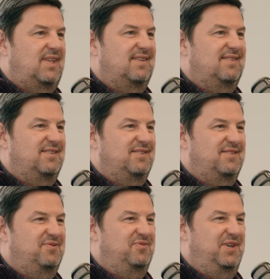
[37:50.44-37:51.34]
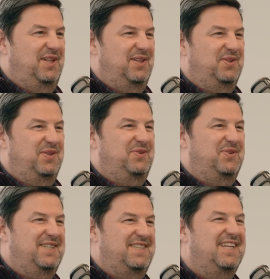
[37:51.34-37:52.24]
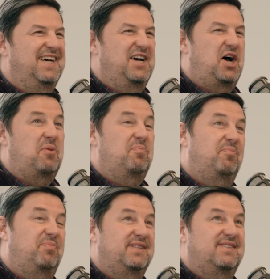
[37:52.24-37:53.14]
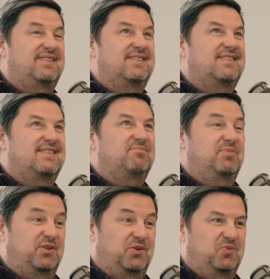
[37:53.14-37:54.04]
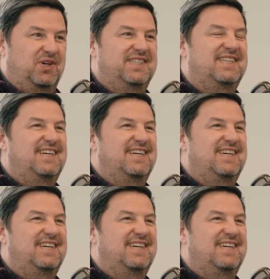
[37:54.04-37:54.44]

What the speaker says: It's a very loaded question, but a good one.